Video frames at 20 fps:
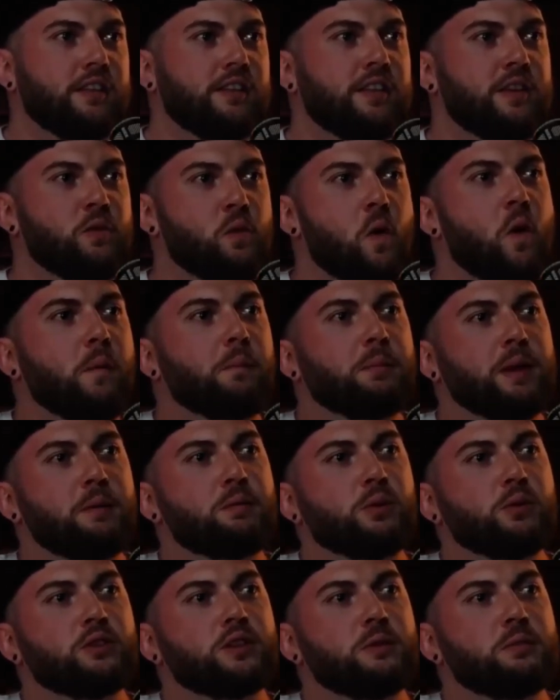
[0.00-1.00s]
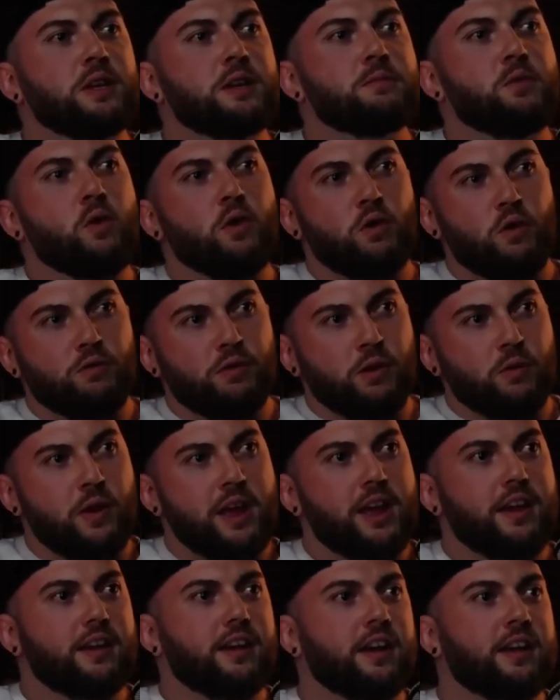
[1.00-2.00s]
they want people to be more
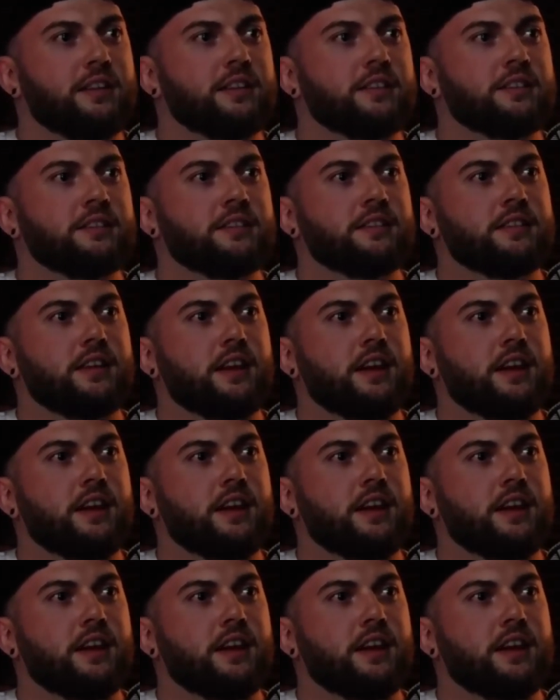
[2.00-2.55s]
overweight and